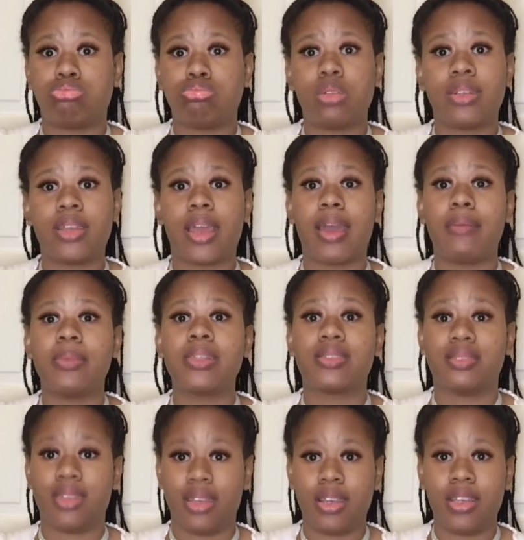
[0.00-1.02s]
When the
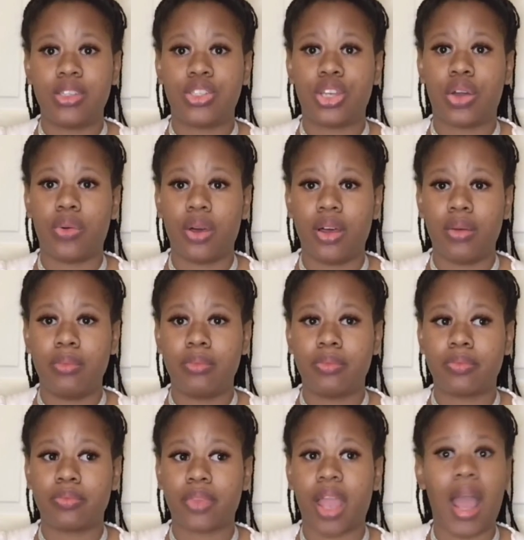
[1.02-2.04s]
ambulance did show
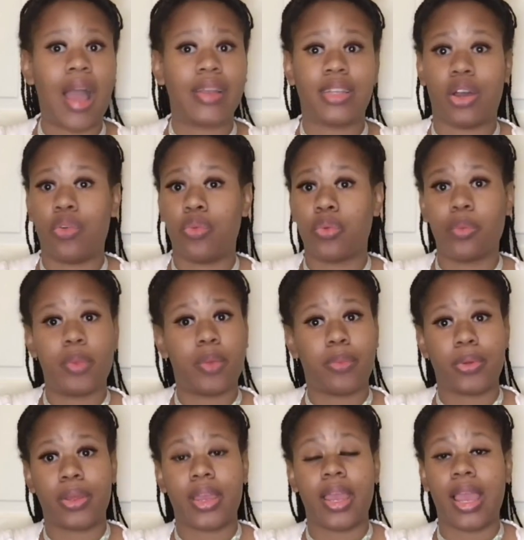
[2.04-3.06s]
up, I don't
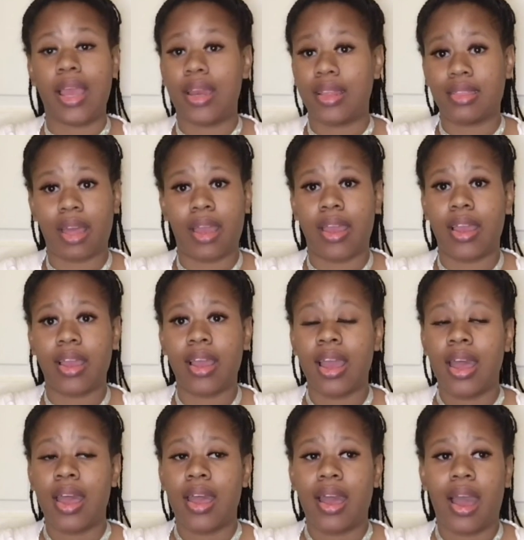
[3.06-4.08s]
remember
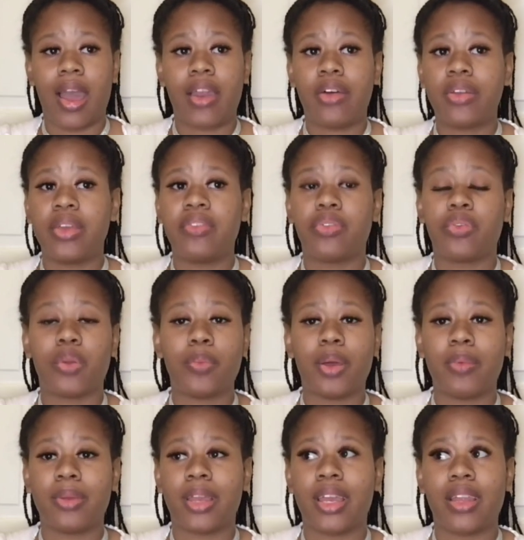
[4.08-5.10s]
anything. I don't even
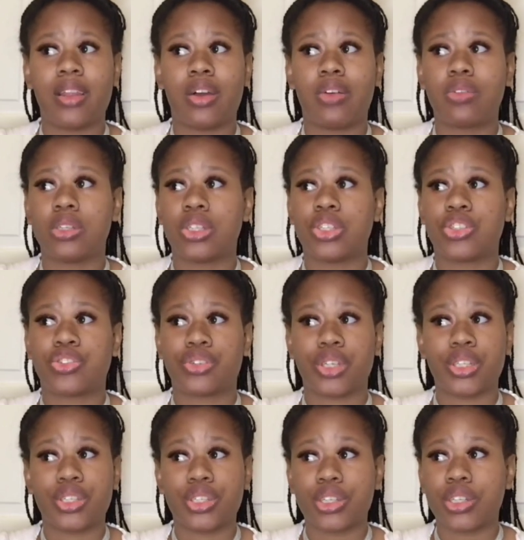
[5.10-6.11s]
remember getting on the
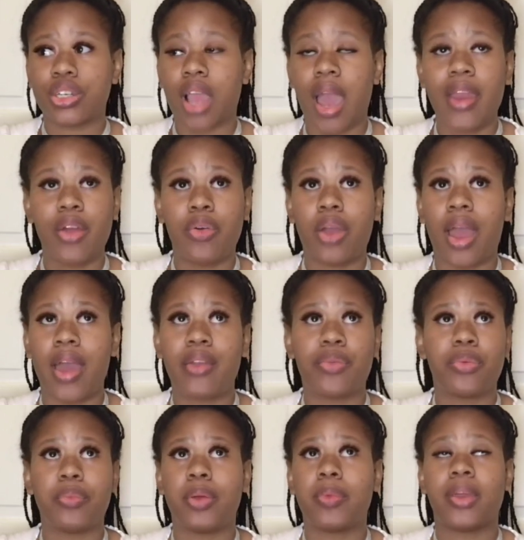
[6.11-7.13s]
stretcher. I don't
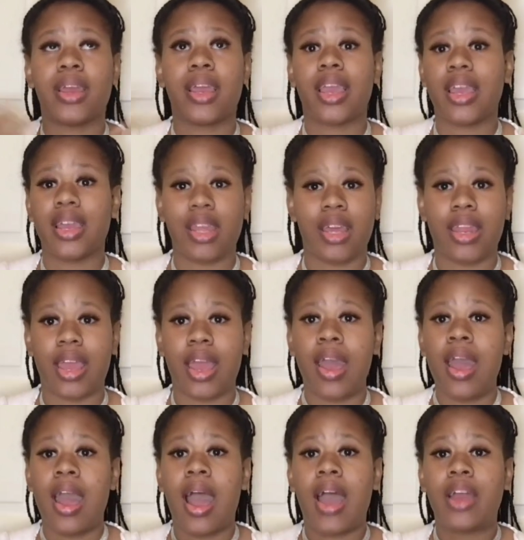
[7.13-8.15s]
remember any of that.
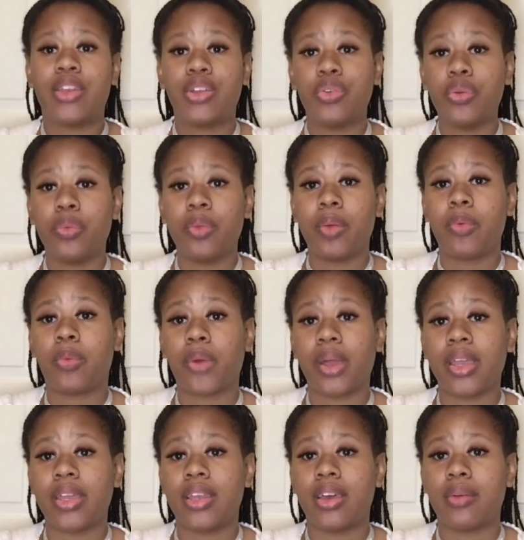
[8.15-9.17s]
I do remember
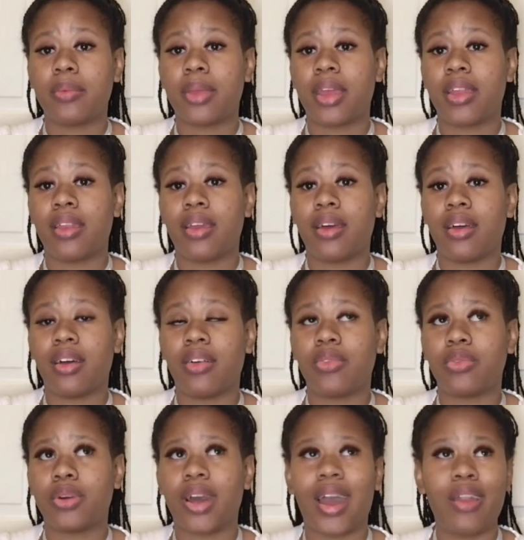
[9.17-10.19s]
waking up in the,
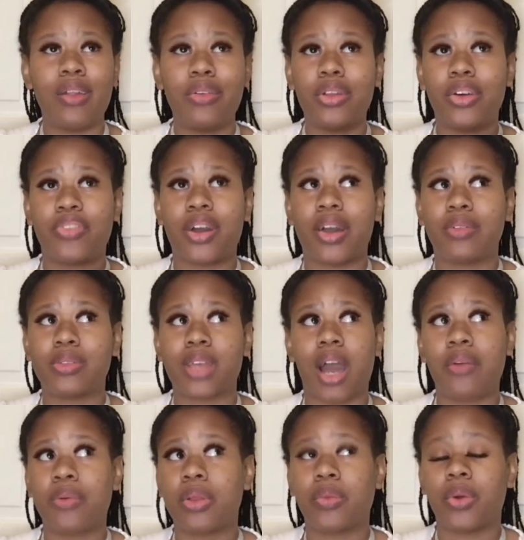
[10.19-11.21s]
well, I don't know if I was
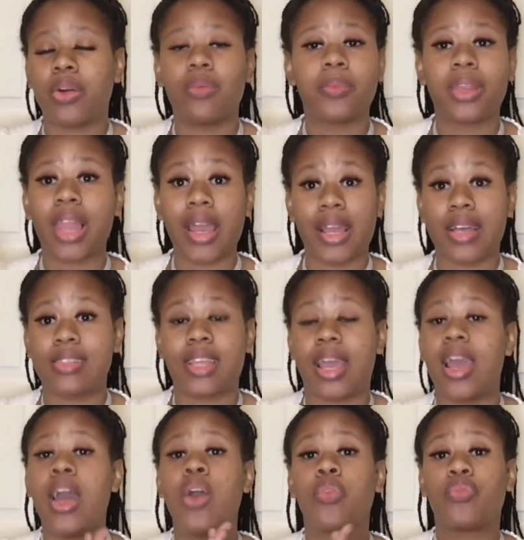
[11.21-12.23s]
already woke. Like I
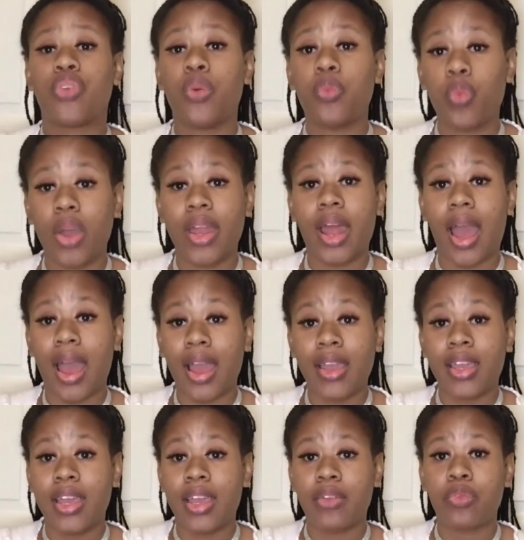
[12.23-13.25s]
said, from what I
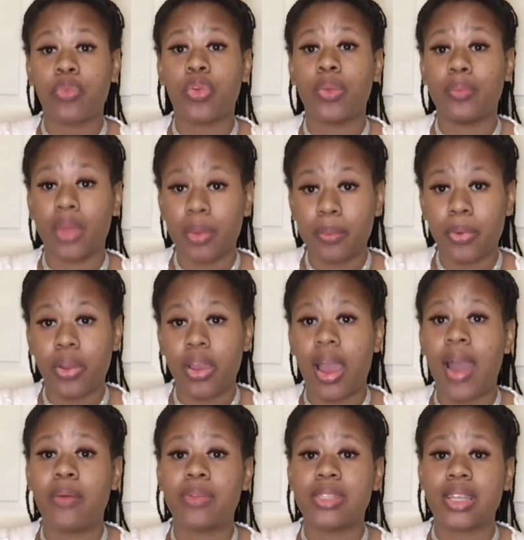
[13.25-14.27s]
can remember,
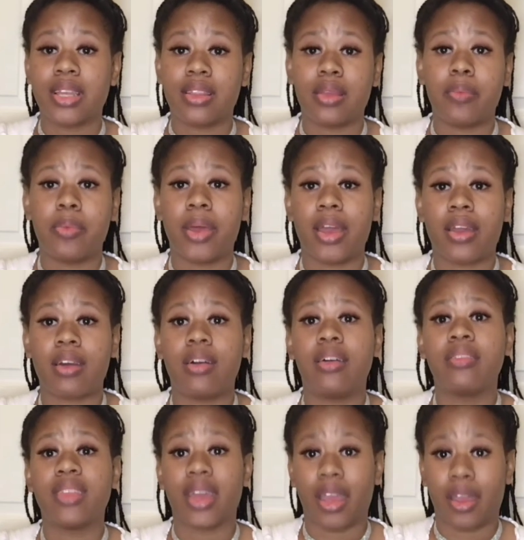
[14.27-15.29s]
I was in the back
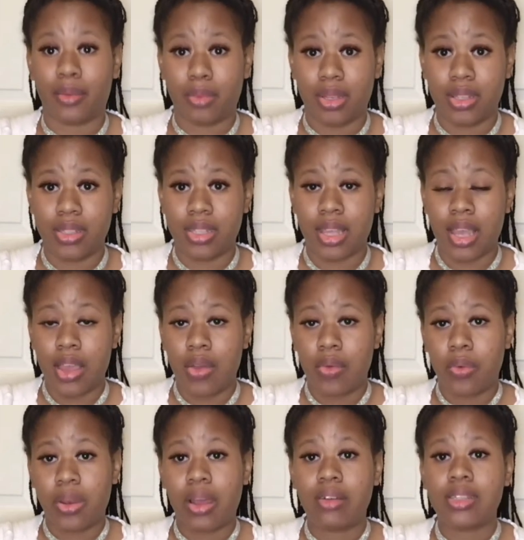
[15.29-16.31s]
of the ambulance.
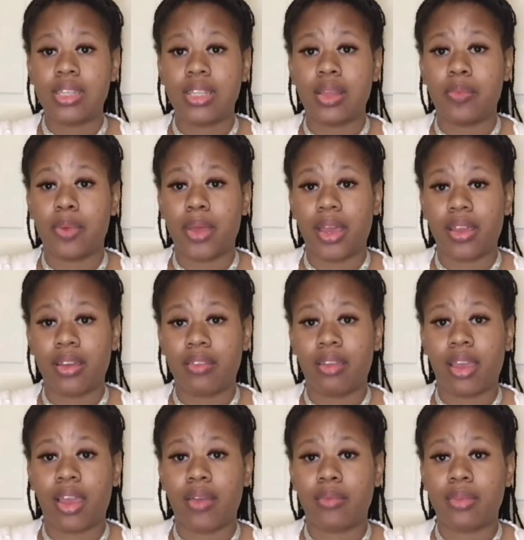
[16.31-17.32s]
When I was in the back of
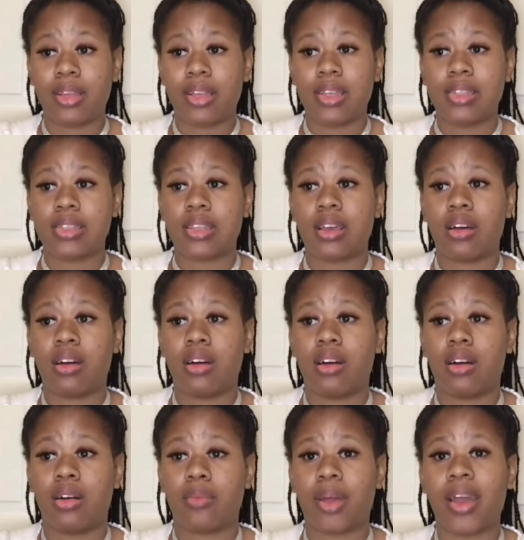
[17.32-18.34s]
the ambulance,
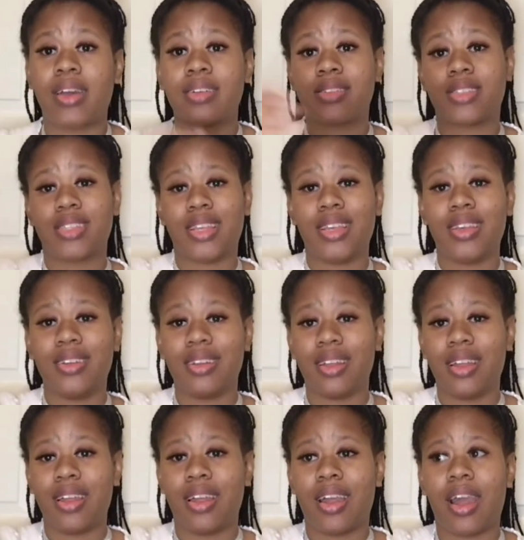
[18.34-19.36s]
I could see
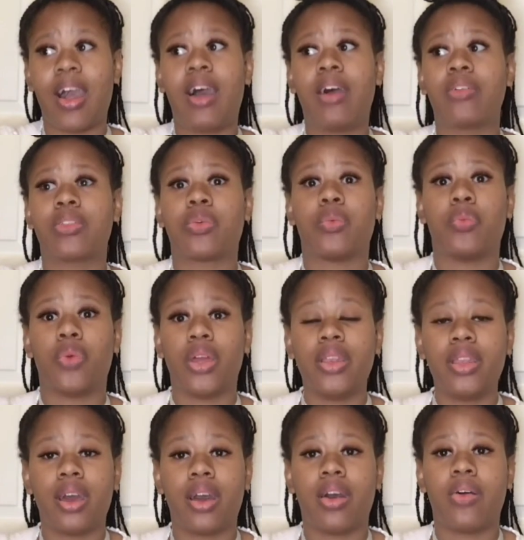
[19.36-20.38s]
out the
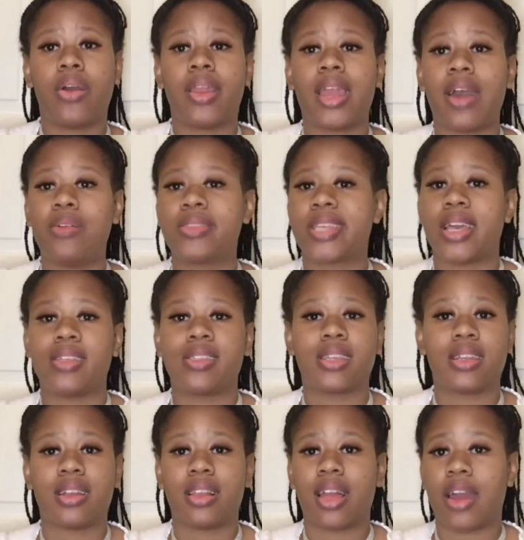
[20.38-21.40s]
window, and I was
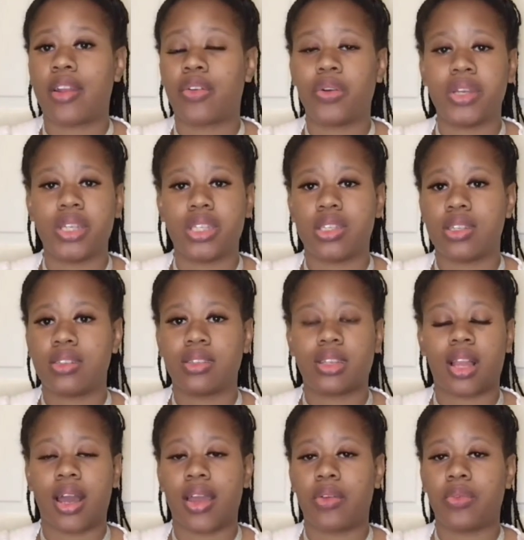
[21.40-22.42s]
asking a lot of
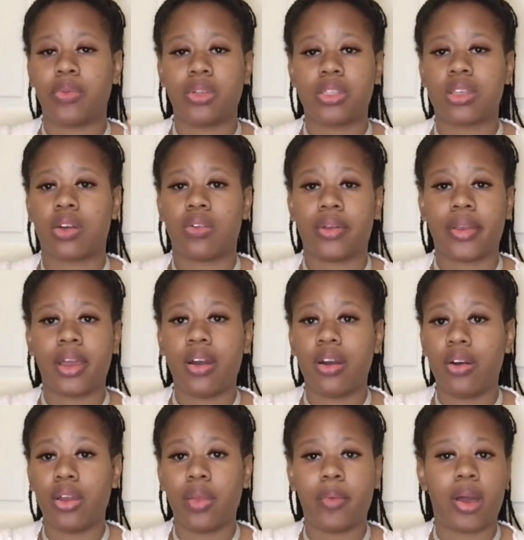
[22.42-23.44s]
questions, like, what's going
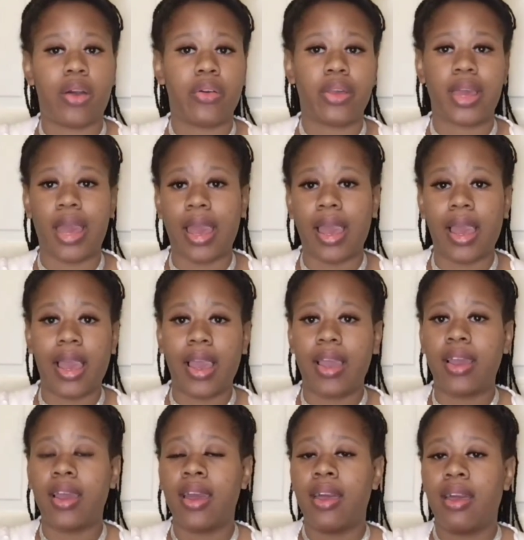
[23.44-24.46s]
on? Am I
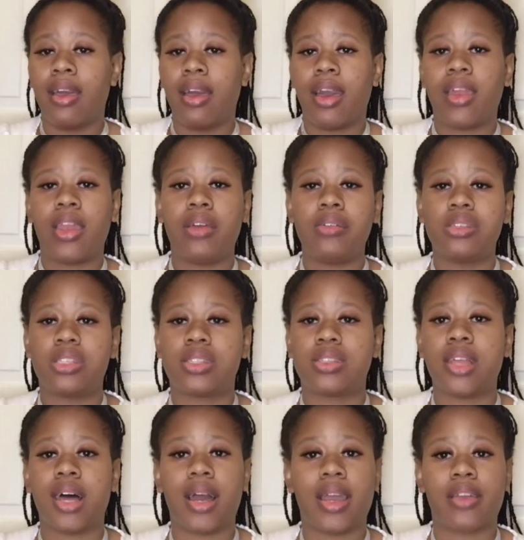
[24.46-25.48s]
okay? And it was
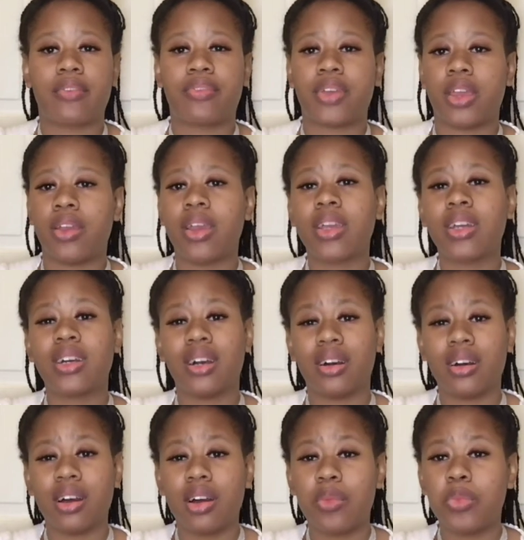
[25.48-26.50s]
like very
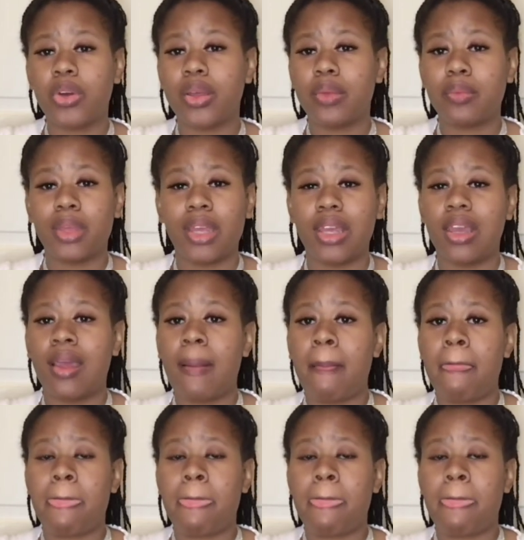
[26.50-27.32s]
calm with me.